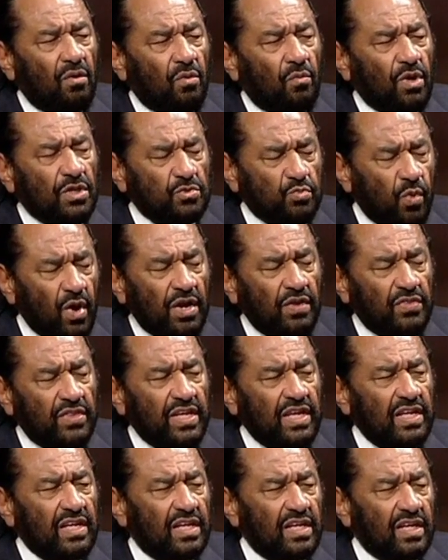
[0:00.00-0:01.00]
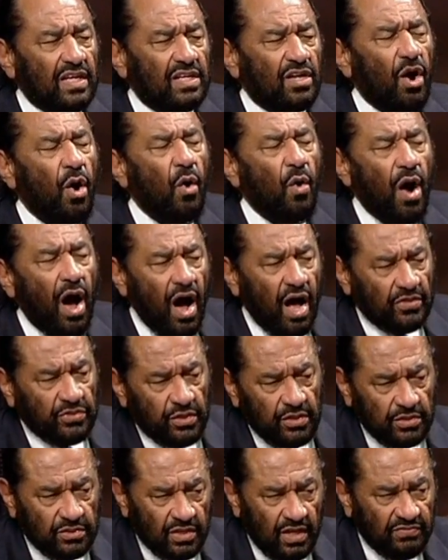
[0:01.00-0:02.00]
was one of the co
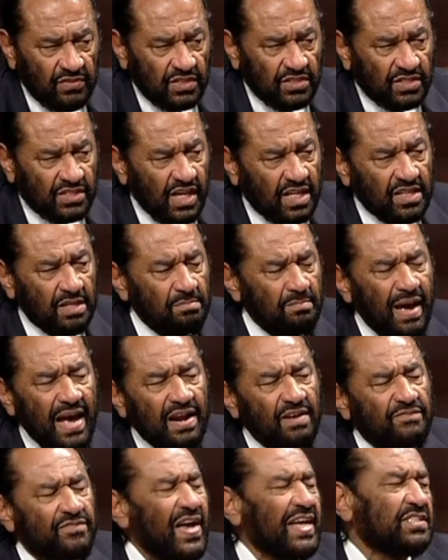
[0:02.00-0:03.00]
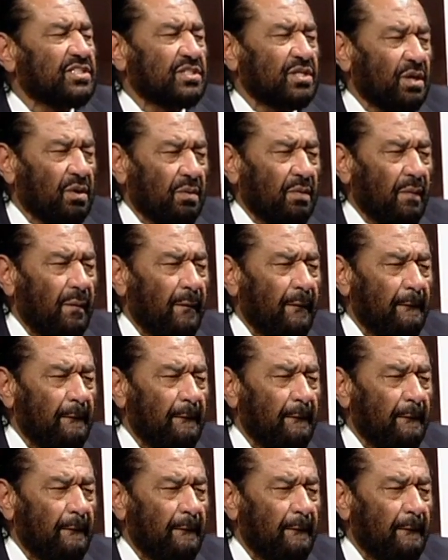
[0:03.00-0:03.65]
authors of the Southern Manifesto,